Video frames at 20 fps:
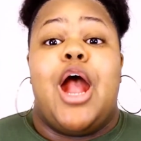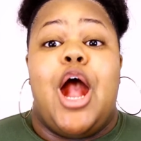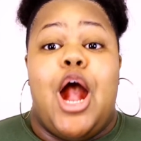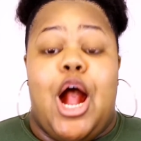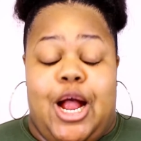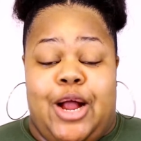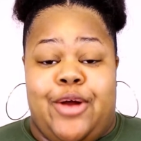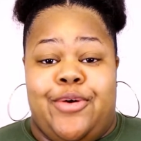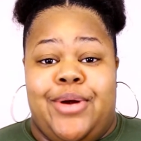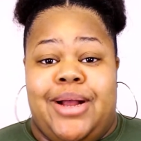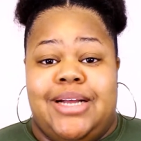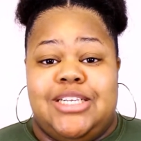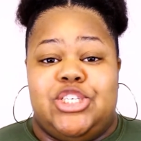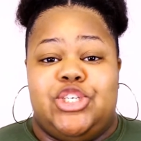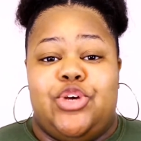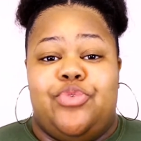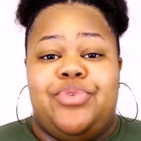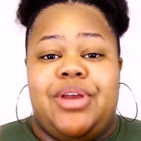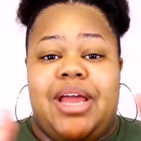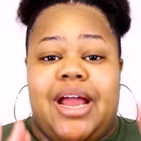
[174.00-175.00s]
All right,
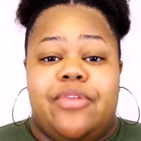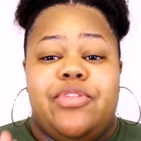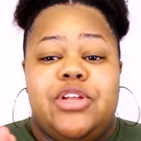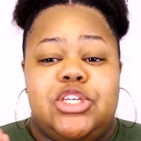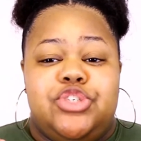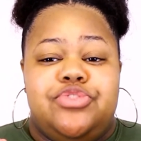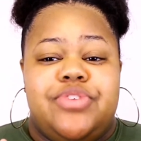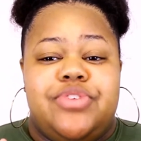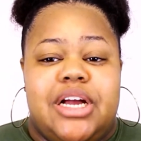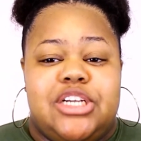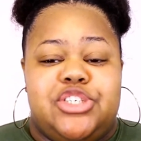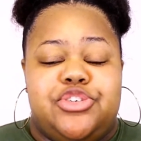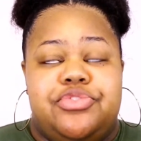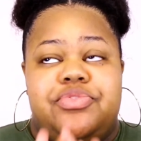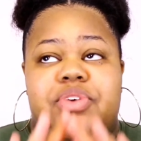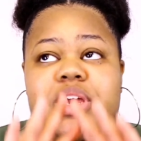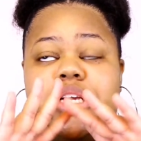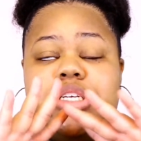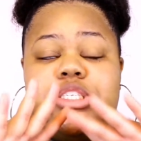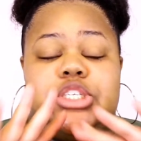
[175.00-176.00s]
so now that you got your
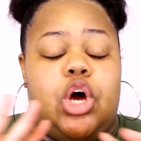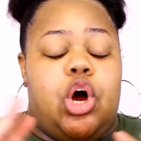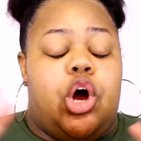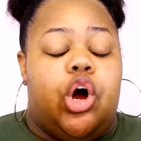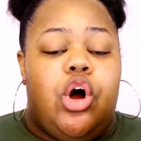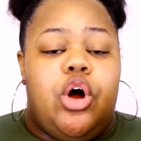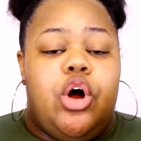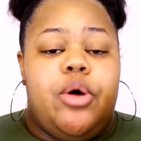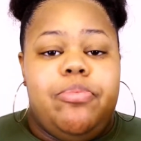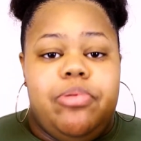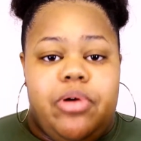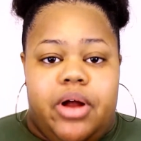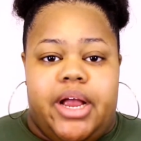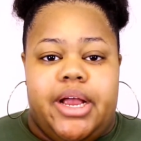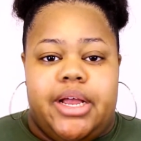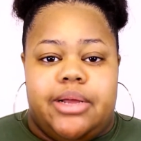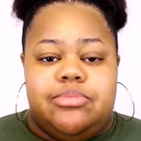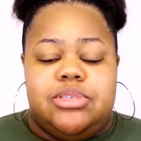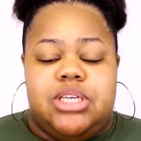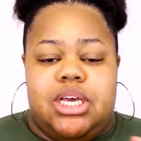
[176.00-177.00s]
face all
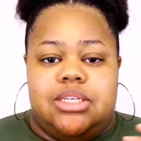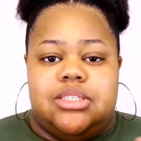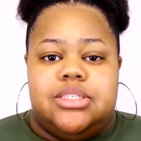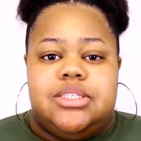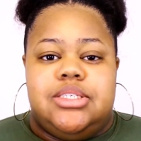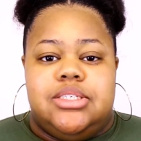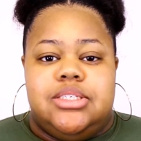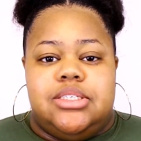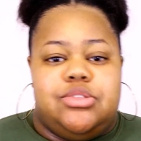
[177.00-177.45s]
primed and